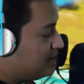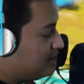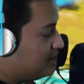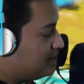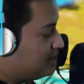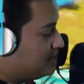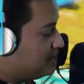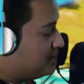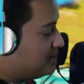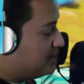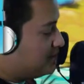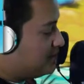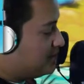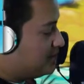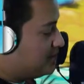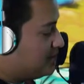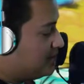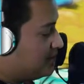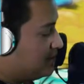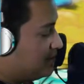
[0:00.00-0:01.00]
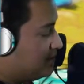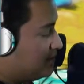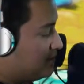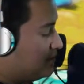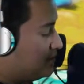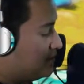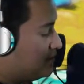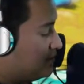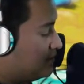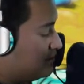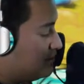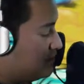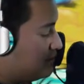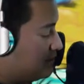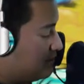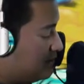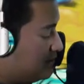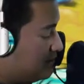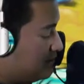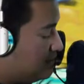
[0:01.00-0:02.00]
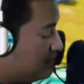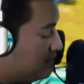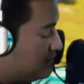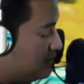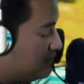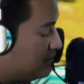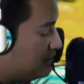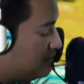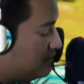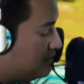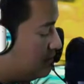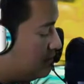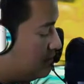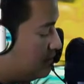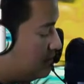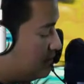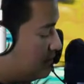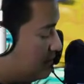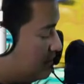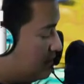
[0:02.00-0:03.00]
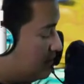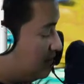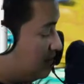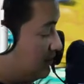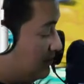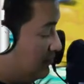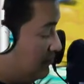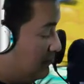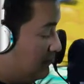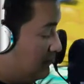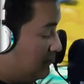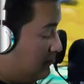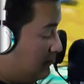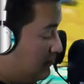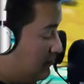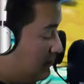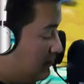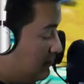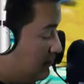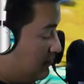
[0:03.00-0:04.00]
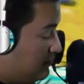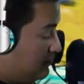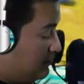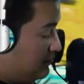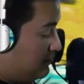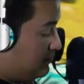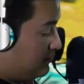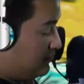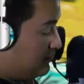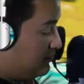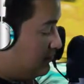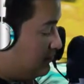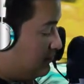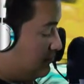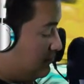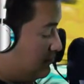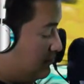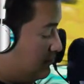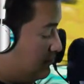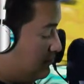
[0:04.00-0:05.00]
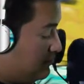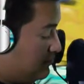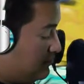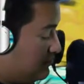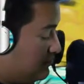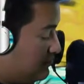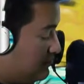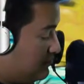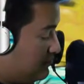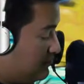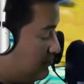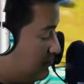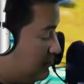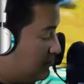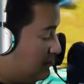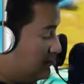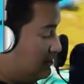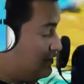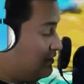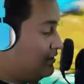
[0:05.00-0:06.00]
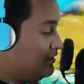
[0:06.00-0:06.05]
The person shown says nothing.